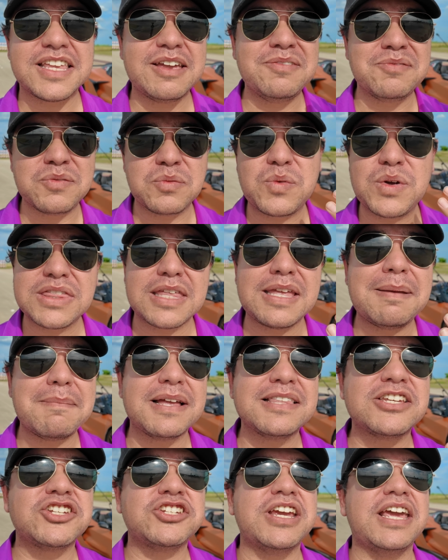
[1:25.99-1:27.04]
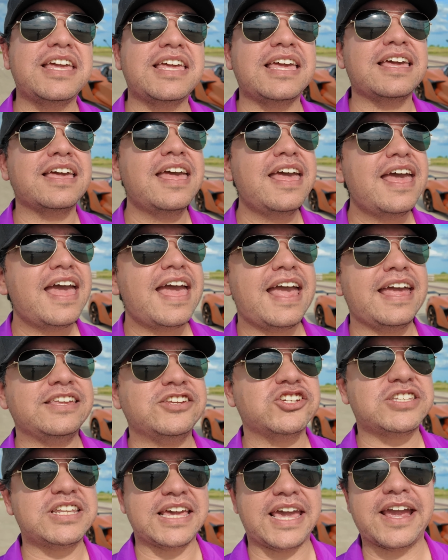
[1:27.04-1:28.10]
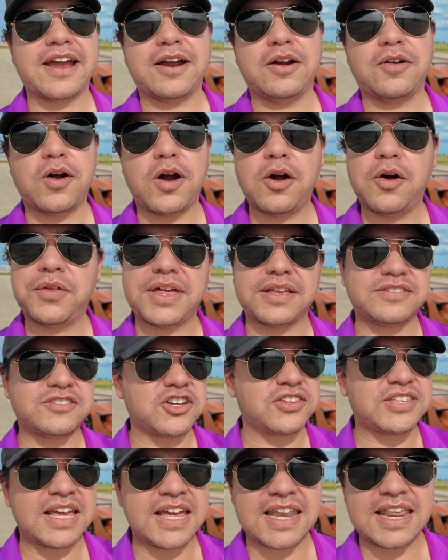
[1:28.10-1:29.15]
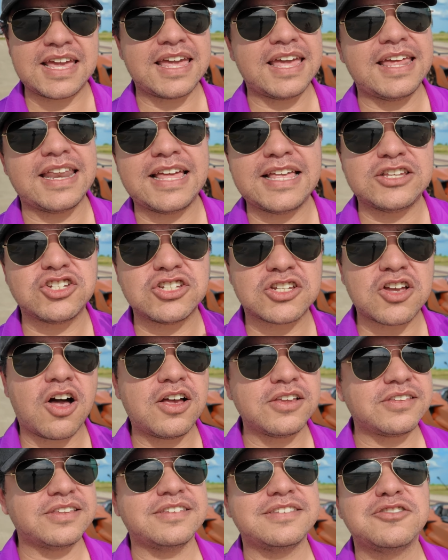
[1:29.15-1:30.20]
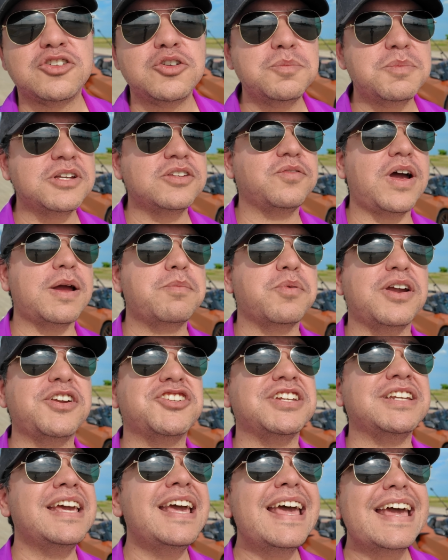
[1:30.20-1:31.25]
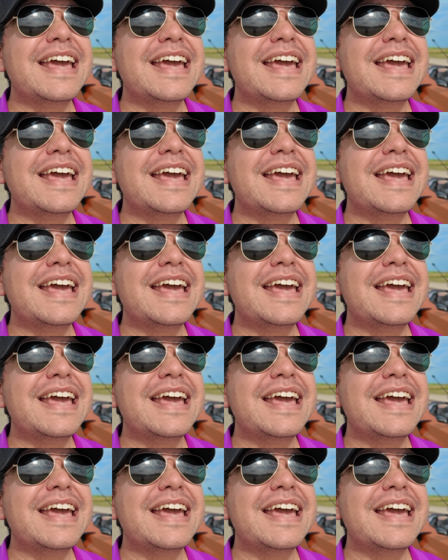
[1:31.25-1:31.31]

and with the amount of shaking and just the arrow that's just hitting it, it just causes too much vibration.